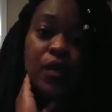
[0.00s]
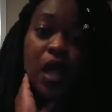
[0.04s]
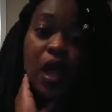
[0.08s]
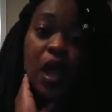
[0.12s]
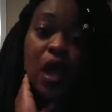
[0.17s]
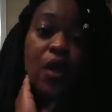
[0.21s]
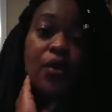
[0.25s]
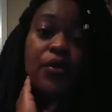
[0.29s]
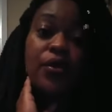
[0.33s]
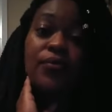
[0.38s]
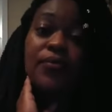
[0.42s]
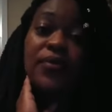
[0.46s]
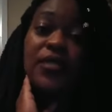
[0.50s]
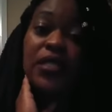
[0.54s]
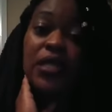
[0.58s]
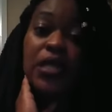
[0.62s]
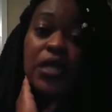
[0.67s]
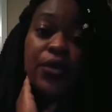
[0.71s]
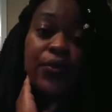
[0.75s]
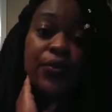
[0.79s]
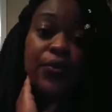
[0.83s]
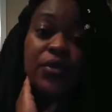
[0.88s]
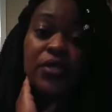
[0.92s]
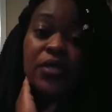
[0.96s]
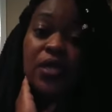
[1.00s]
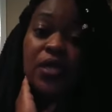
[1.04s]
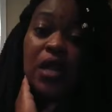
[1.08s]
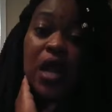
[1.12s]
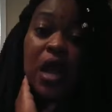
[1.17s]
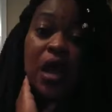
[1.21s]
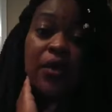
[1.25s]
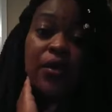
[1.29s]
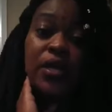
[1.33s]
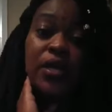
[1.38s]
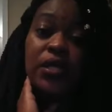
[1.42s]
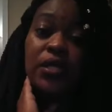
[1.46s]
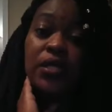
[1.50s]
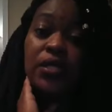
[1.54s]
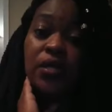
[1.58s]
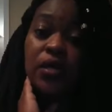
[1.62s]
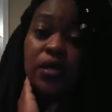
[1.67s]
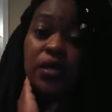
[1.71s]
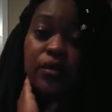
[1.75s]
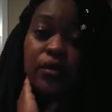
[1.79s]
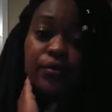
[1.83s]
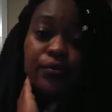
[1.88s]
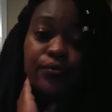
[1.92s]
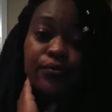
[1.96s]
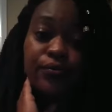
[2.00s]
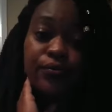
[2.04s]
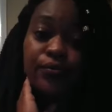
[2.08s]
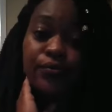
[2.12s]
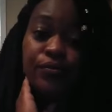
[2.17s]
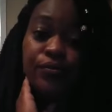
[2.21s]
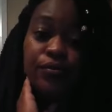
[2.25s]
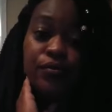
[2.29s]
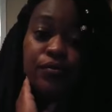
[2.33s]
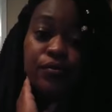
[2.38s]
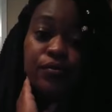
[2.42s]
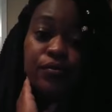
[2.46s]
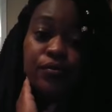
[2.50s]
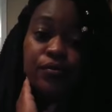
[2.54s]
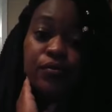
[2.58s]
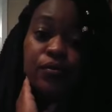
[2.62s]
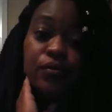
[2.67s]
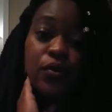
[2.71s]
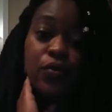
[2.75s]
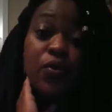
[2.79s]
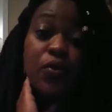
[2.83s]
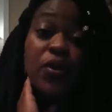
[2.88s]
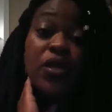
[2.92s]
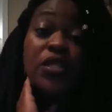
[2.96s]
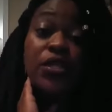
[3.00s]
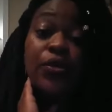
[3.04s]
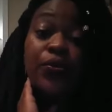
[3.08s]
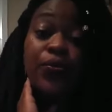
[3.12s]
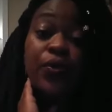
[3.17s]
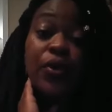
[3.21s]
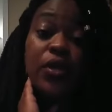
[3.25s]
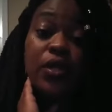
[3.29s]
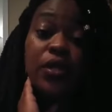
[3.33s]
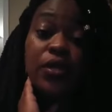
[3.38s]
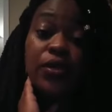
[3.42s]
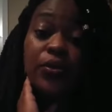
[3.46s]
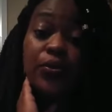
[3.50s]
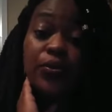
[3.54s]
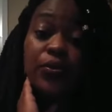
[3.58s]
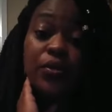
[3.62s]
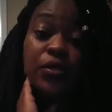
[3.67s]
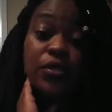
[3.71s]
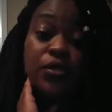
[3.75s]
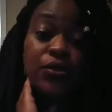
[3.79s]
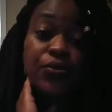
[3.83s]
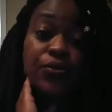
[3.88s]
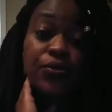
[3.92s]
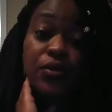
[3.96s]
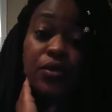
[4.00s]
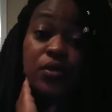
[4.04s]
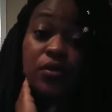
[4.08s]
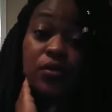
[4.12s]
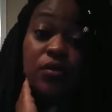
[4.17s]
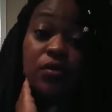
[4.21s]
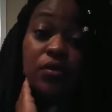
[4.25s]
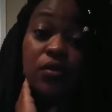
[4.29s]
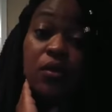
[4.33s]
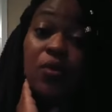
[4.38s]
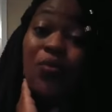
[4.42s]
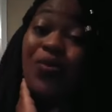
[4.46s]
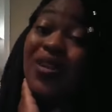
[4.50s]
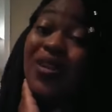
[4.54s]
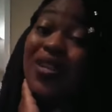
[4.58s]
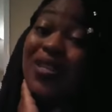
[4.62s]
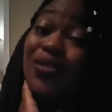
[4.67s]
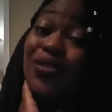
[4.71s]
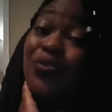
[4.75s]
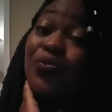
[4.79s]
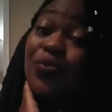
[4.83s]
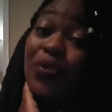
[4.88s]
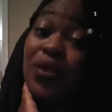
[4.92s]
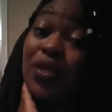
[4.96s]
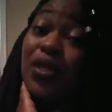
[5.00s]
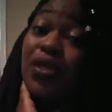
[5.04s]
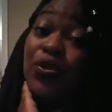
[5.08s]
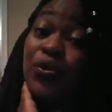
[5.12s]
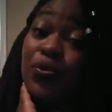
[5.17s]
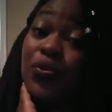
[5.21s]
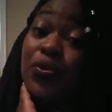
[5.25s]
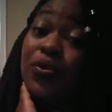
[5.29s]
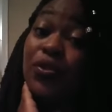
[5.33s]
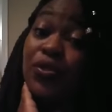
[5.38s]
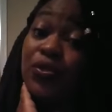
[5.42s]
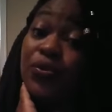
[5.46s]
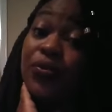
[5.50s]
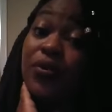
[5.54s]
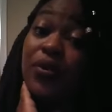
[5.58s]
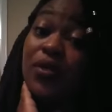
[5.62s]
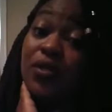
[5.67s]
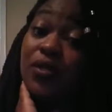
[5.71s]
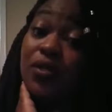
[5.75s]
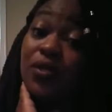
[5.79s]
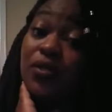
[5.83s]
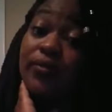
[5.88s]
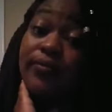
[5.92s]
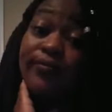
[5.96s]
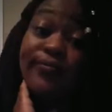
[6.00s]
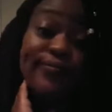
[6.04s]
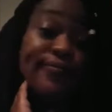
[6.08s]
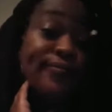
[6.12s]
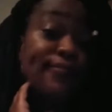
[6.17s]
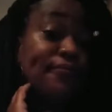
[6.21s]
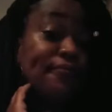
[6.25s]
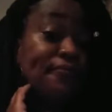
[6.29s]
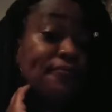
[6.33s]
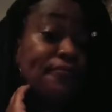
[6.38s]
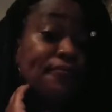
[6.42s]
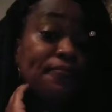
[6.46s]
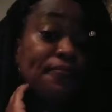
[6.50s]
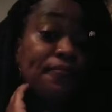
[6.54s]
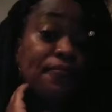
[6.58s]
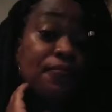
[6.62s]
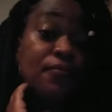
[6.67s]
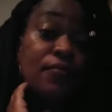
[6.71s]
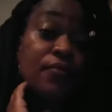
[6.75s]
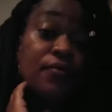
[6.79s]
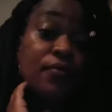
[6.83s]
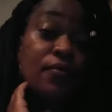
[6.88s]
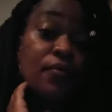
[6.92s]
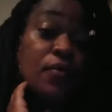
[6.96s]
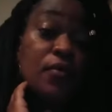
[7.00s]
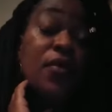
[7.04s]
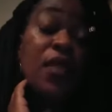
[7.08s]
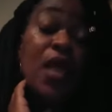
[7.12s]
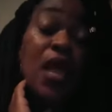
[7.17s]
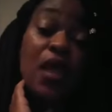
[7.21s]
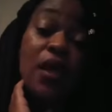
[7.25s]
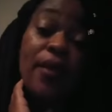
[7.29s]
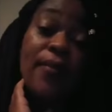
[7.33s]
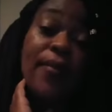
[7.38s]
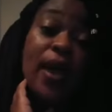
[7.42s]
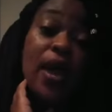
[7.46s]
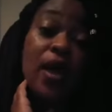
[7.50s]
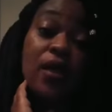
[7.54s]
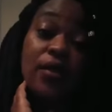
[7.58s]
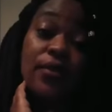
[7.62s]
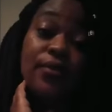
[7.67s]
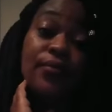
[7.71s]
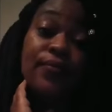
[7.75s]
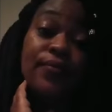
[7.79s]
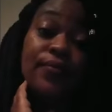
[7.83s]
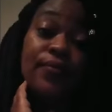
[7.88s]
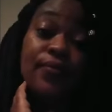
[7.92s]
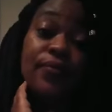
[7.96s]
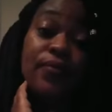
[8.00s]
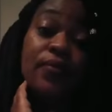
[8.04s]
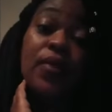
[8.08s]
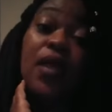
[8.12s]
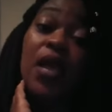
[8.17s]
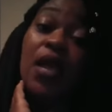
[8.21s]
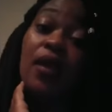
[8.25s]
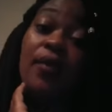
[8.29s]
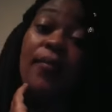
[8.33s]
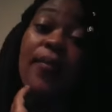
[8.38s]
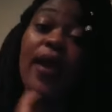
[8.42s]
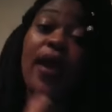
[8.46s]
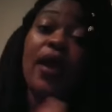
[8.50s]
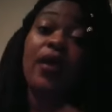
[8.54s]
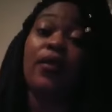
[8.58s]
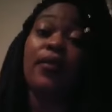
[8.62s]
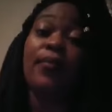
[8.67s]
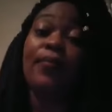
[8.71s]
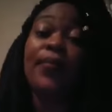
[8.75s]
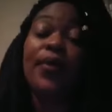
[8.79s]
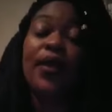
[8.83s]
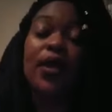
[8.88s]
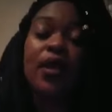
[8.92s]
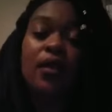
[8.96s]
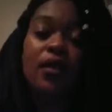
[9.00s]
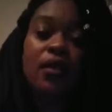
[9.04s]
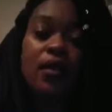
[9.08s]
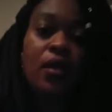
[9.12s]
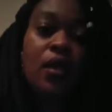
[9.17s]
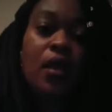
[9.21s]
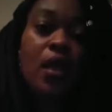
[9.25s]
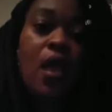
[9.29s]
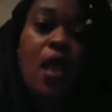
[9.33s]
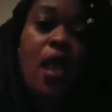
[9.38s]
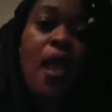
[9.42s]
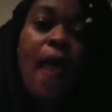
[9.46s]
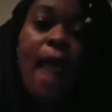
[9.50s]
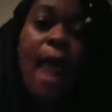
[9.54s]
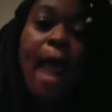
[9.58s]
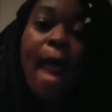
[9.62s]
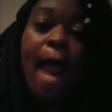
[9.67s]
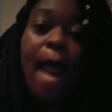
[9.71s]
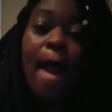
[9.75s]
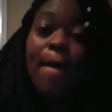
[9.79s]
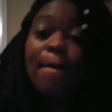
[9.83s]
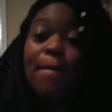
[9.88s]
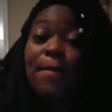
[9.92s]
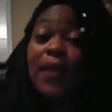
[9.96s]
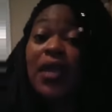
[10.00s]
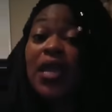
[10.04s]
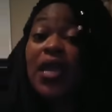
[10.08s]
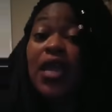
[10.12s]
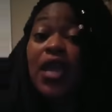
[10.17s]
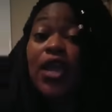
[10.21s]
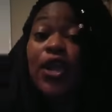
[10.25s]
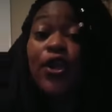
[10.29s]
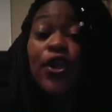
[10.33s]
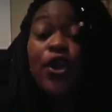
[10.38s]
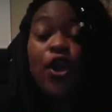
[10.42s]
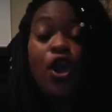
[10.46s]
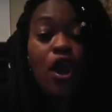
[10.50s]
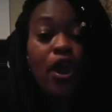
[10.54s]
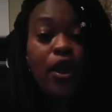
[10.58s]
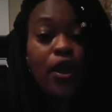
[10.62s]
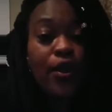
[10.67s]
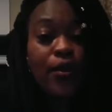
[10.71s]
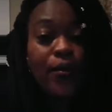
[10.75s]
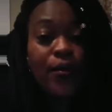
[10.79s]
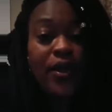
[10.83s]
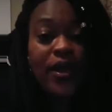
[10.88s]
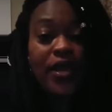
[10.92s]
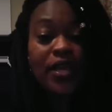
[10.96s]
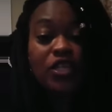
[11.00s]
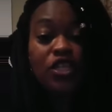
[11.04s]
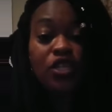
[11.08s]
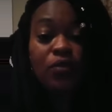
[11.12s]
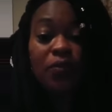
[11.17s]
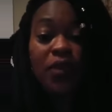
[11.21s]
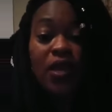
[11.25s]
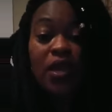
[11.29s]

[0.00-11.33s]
All them secrets and all that stuff. What is it really doing to us? What is it really doing to us? Think about it. But be encouraged.